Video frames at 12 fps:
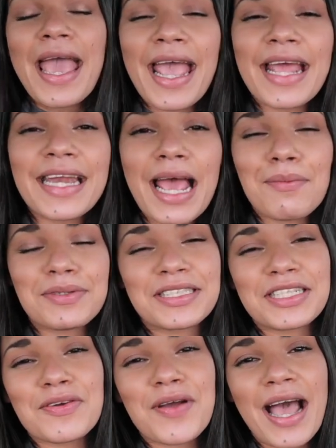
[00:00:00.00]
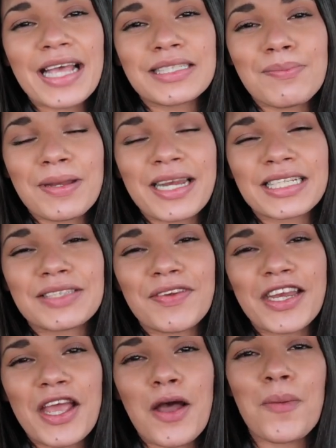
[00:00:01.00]
and I will see you guys in my next
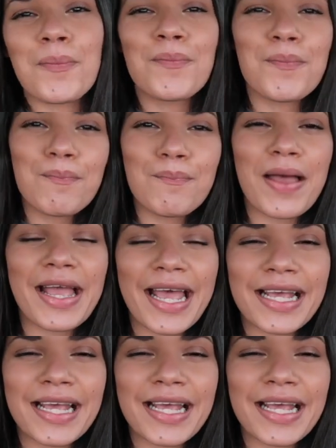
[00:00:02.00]
video. Bye,